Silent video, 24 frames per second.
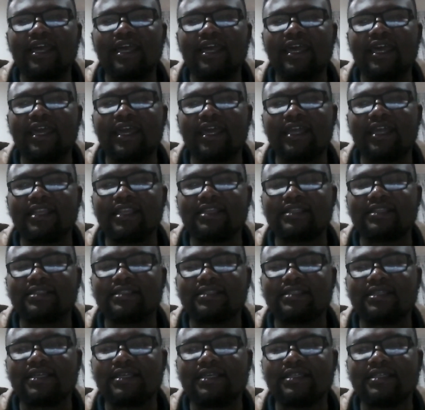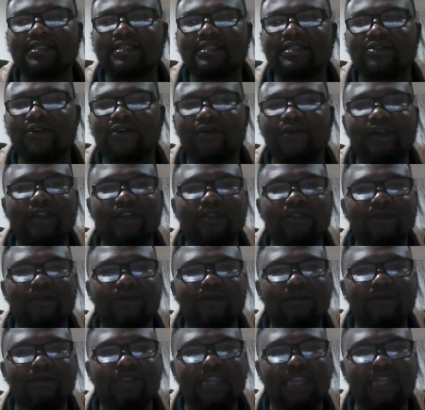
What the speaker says: and is going through